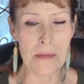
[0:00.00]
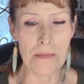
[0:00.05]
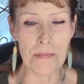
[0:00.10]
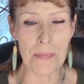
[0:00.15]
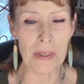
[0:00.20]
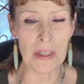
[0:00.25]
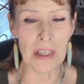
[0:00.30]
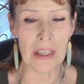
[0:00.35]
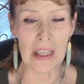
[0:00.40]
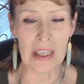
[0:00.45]

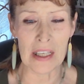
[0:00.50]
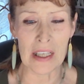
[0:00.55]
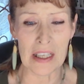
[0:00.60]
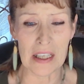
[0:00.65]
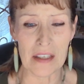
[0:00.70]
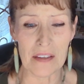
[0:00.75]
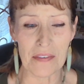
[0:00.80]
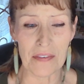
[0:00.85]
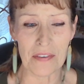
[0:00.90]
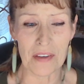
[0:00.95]
deep
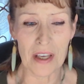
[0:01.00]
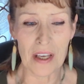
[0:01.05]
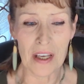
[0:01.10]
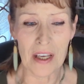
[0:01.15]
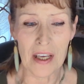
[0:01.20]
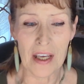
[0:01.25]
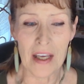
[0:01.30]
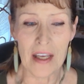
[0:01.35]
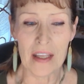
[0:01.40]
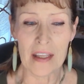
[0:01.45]
belief
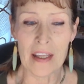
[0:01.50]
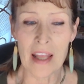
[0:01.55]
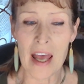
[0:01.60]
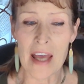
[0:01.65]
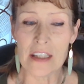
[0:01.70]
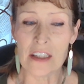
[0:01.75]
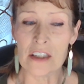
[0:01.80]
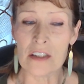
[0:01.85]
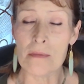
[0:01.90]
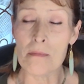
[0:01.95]

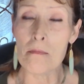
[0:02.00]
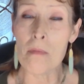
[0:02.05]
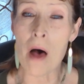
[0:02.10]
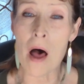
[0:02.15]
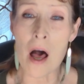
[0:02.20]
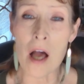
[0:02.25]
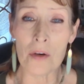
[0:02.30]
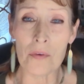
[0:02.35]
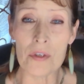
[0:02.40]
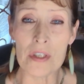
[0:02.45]
that
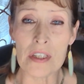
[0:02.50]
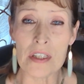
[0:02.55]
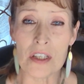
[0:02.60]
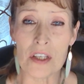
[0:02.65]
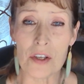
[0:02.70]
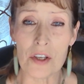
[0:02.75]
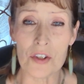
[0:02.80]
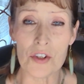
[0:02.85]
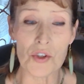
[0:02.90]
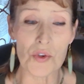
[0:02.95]

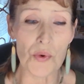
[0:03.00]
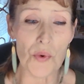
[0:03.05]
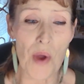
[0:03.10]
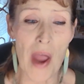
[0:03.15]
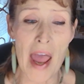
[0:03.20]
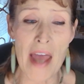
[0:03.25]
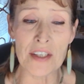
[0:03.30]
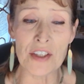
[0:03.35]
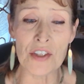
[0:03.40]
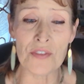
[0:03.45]
democracy
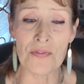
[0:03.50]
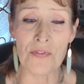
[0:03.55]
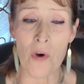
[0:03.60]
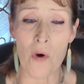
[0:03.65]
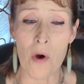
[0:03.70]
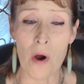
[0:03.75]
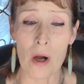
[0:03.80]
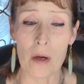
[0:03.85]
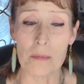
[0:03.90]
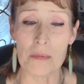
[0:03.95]

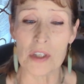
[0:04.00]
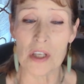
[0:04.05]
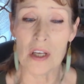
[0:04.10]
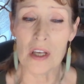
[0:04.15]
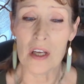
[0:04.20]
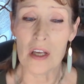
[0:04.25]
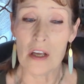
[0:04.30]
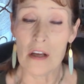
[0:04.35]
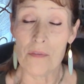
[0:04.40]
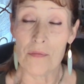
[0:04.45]
transformed
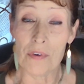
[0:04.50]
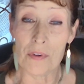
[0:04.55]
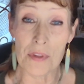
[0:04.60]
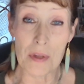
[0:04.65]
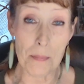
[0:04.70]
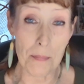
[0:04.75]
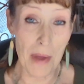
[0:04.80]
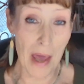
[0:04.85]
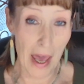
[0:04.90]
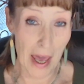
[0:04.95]

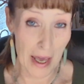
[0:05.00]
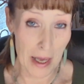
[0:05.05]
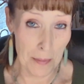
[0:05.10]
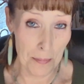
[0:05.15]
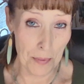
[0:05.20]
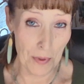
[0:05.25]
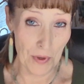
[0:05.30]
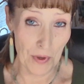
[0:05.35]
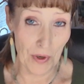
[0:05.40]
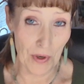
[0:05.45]
from the
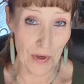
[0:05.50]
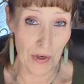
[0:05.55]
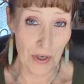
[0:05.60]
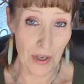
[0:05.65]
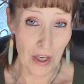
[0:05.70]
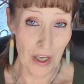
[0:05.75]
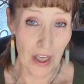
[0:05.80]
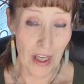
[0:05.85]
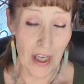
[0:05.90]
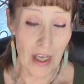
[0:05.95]
paper
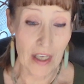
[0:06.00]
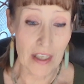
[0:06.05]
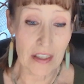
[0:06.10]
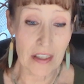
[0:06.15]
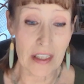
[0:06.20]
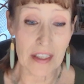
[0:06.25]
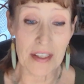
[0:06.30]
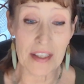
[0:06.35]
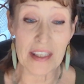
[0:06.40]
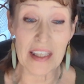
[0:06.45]

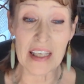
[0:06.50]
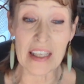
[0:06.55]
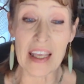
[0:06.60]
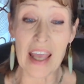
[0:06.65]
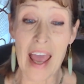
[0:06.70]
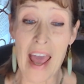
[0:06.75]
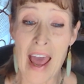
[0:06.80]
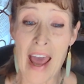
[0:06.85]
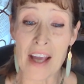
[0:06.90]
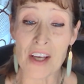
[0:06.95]
to
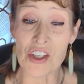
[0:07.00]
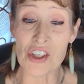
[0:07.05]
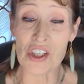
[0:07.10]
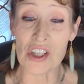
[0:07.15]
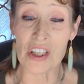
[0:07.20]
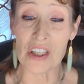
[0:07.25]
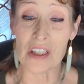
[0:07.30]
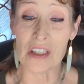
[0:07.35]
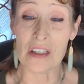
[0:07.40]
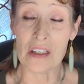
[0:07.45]
thick
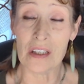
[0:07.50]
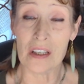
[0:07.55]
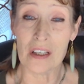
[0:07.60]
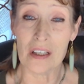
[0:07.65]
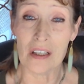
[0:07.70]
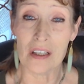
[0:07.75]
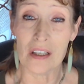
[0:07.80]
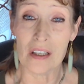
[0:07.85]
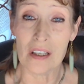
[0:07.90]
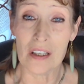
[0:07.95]
action
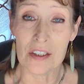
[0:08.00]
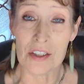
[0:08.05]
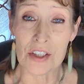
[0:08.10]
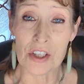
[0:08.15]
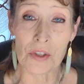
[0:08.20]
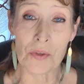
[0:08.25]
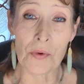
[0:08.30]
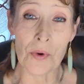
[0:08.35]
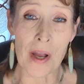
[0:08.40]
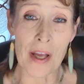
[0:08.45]

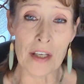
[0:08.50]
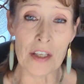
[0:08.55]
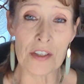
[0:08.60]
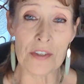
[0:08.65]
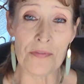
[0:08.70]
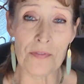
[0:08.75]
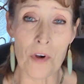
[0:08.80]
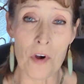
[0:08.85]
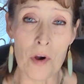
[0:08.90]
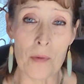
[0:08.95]
is the
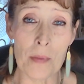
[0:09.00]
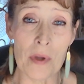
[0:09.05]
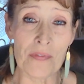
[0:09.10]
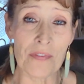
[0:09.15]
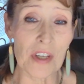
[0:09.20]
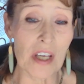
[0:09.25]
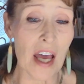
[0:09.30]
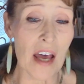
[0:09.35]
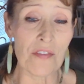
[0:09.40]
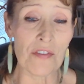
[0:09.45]
greatest form
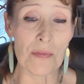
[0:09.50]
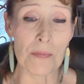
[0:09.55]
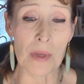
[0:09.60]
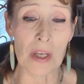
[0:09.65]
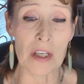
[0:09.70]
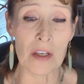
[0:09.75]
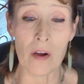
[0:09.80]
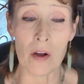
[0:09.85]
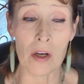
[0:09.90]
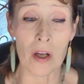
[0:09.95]
of
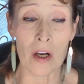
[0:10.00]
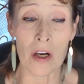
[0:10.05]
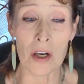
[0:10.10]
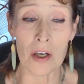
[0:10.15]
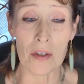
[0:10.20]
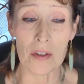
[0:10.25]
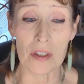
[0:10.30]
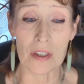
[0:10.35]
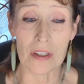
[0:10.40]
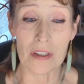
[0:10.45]
government on
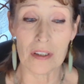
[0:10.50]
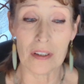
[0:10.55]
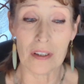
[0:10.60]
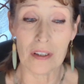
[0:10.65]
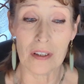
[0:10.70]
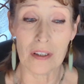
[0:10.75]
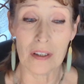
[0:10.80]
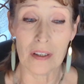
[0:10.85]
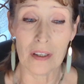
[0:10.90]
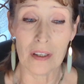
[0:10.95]
earth.
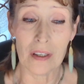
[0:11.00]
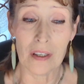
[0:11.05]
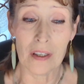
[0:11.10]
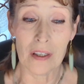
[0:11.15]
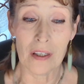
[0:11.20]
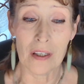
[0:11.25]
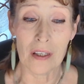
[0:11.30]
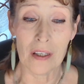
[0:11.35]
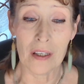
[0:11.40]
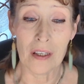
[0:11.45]

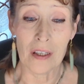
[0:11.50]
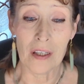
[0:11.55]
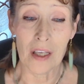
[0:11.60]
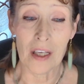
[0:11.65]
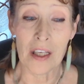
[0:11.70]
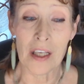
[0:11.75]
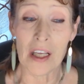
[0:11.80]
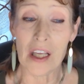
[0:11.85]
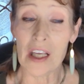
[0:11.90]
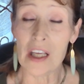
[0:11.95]

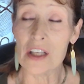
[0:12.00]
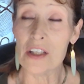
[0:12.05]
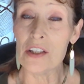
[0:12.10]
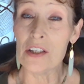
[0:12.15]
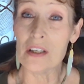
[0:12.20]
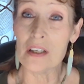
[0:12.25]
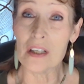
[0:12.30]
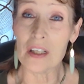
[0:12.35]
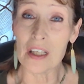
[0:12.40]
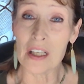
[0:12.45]
And
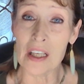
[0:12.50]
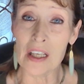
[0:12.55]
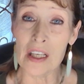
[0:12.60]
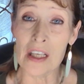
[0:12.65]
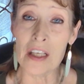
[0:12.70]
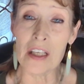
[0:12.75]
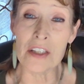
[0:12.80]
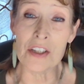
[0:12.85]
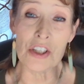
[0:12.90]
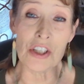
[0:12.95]

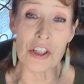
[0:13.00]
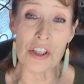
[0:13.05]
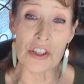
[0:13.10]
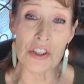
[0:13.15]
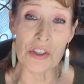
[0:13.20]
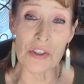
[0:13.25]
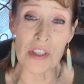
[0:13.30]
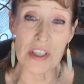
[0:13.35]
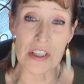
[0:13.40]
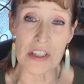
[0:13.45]
King
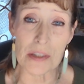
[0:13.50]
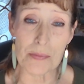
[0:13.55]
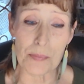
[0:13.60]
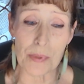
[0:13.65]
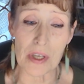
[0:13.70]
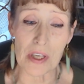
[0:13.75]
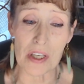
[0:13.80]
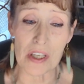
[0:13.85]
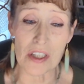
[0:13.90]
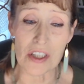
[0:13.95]
continued his
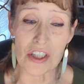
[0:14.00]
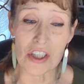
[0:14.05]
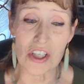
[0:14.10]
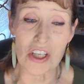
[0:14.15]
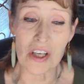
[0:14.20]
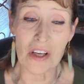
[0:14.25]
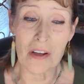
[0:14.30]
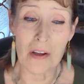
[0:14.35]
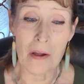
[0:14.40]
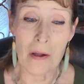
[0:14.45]

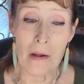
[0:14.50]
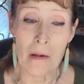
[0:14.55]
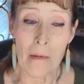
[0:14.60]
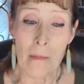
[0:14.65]
speech,